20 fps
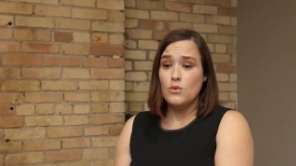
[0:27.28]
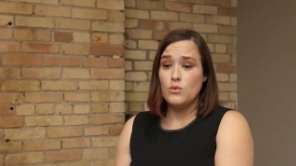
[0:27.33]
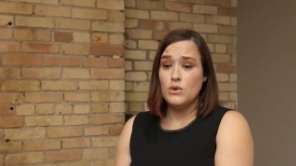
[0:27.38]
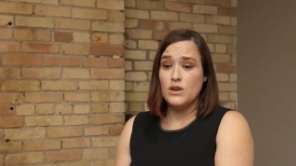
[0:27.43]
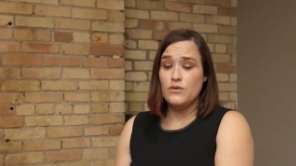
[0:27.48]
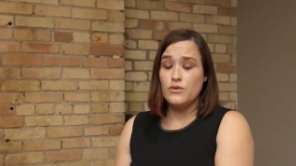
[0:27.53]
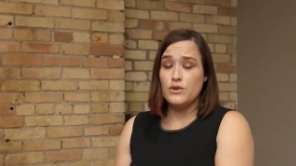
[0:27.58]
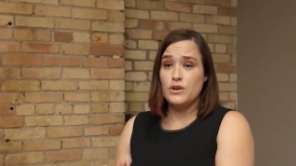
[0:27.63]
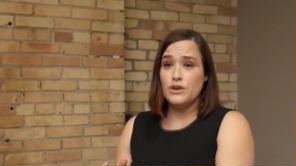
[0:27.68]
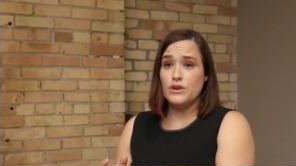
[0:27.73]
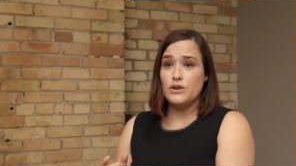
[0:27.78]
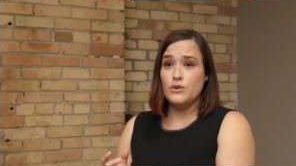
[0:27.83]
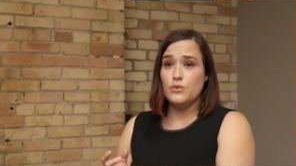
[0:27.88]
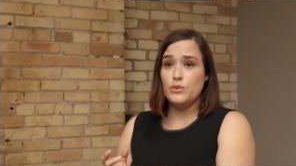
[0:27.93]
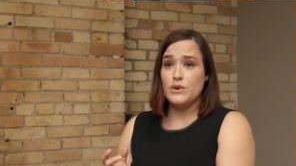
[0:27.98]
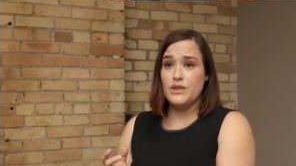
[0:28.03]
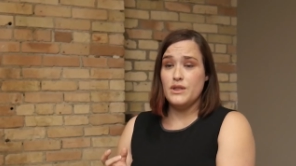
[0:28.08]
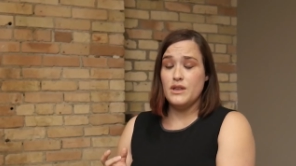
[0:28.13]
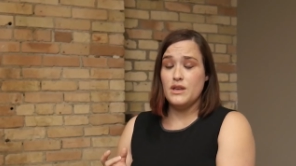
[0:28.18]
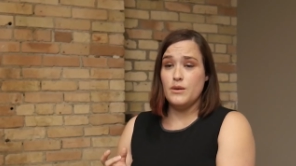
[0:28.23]
Whenever
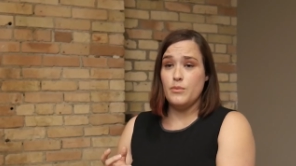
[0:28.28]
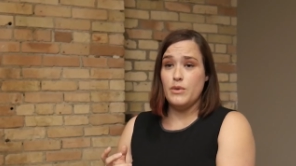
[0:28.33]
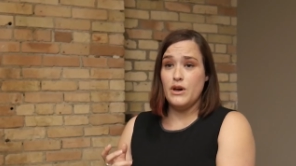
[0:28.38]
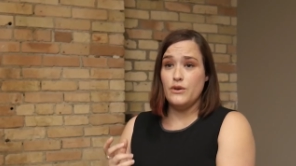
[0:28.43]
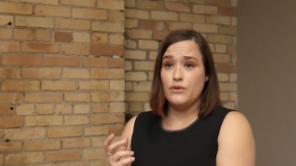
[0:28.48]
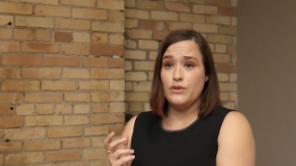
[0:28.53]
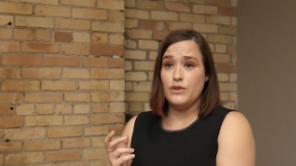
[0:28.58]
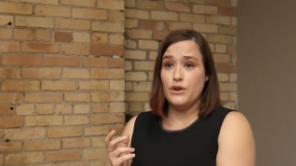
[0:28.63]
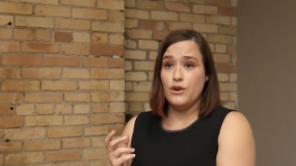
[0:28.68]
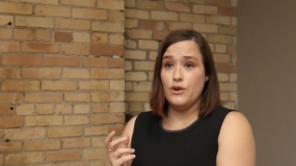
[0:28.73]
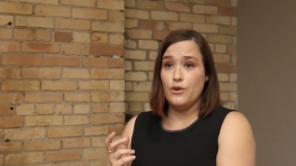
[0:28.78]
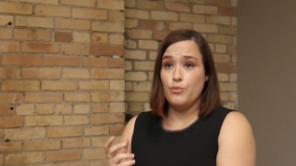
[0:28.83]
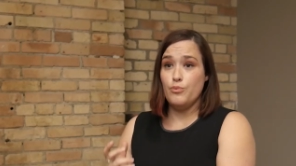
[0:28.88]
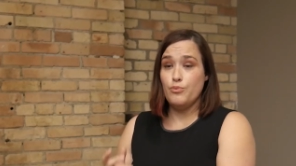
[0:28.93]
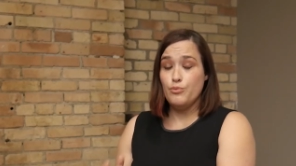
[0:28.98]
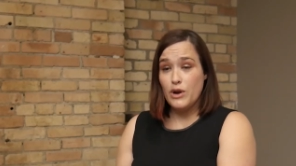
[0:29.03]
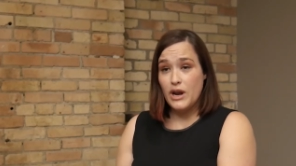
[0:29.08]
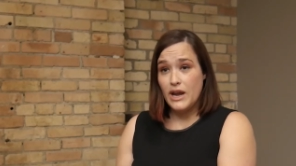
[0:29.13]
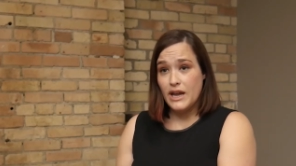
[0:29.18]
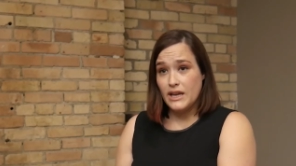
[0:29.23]
we think about their
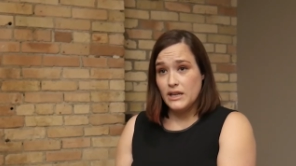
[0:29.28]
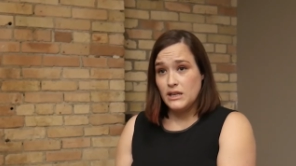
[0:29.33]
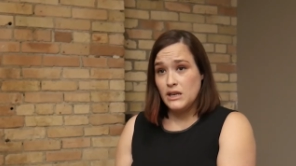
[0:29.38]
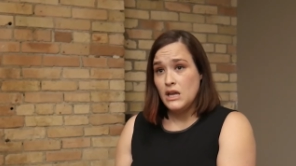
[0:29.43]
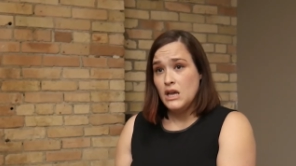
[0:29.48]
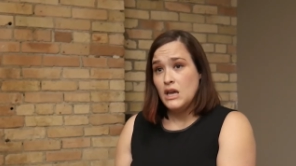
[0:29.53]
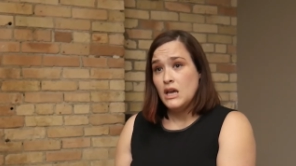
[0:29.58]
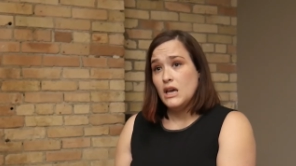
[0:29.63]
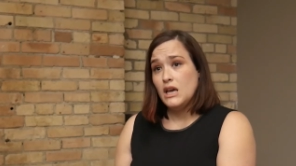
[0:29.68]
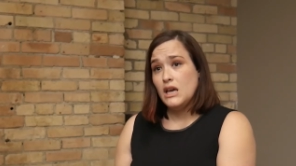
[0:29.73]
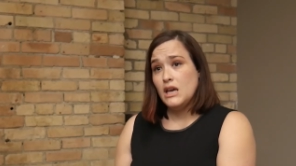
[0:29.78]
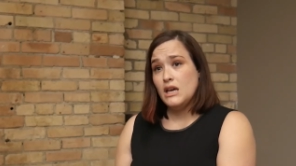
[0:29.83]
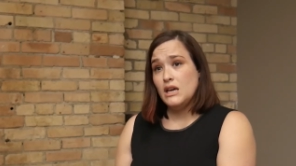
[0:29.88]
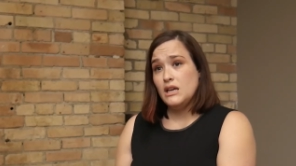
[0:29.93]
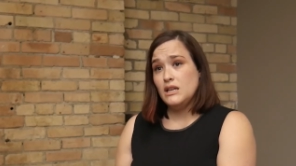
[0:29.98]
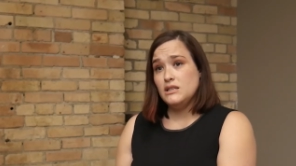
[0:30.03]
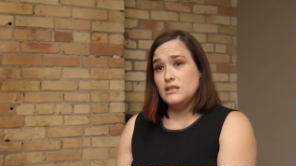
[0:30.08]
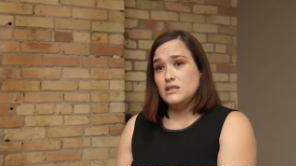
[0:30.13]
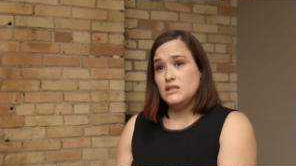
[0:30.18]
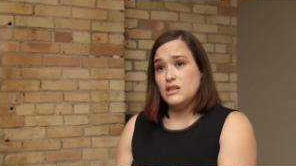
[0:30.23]
brain,
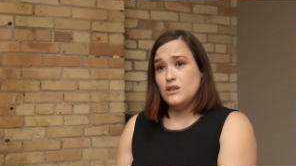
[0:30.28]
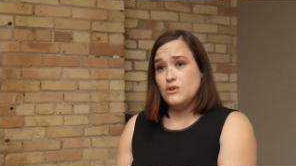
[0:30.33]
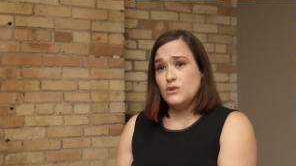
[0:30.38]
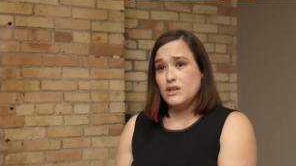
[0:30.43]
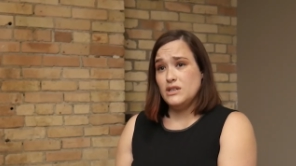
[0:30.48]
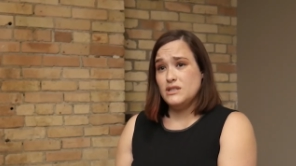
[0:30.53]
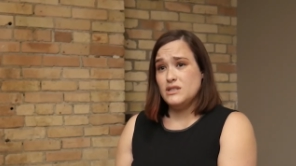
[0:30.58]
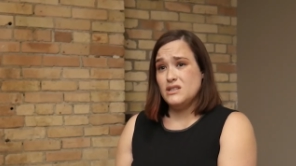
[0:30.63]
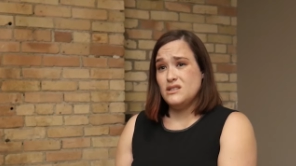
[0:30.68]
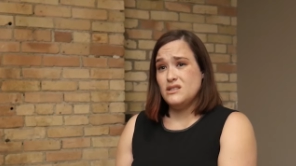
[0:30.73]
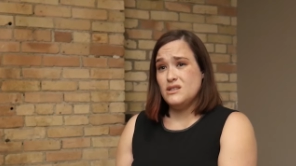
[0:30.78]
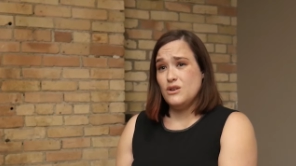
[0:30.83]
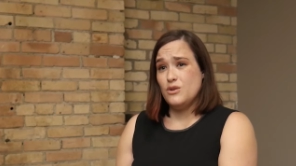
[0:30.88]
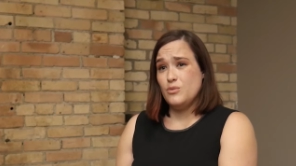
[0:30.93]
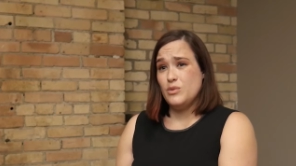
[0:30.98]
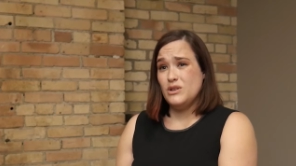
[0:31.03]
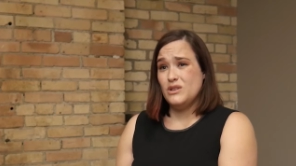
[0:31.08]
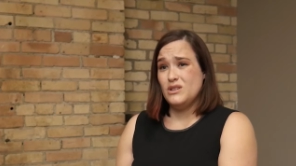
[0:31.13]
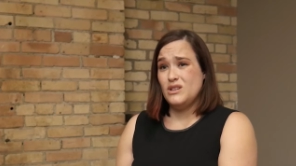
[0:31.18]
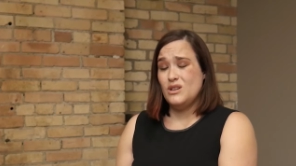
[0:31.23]
it decreases their
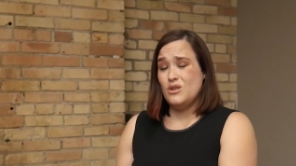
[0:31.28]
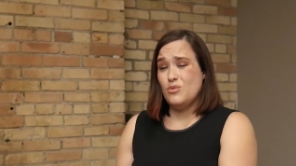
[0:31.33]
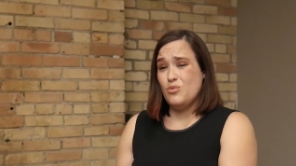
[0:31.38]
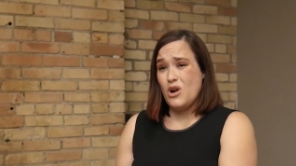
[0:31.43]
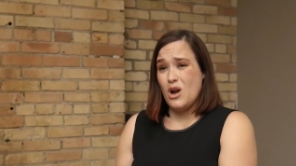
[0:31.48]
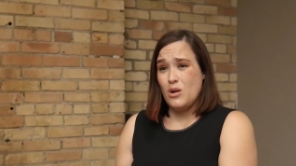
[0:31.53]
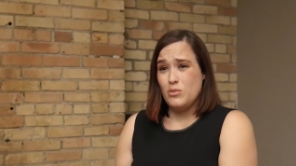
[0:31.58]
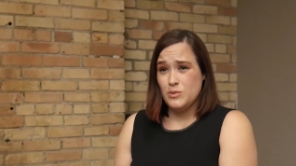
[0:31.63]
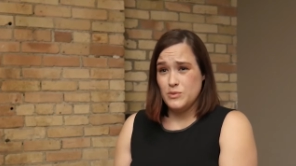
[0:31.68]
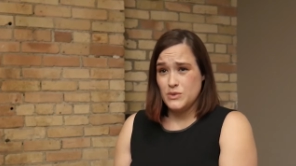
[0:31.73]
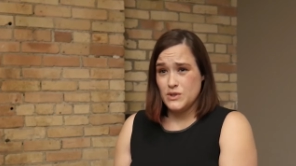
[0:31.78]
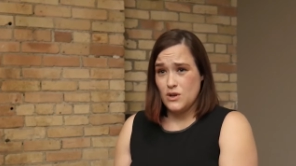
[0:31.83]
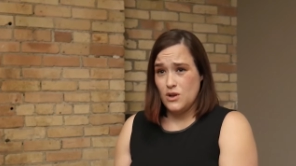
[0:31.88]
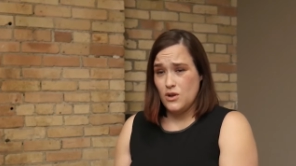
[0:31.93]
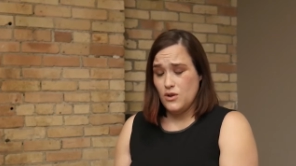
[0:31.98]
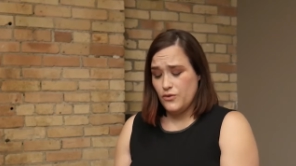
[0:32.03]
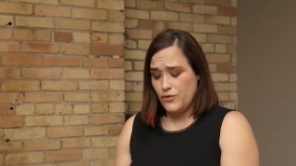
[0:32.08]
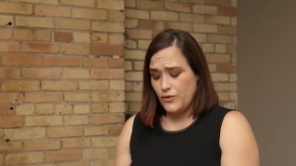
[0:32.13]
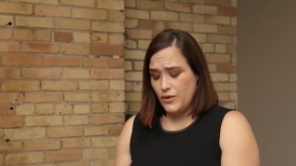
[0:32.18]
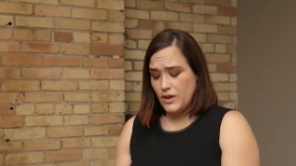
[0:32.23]
ability to problem
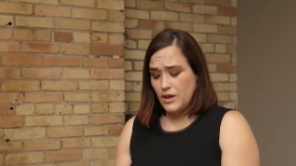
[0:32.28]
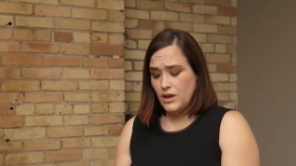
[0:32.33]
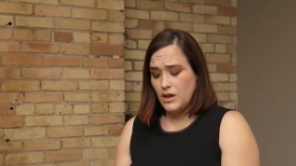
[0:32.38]
solve,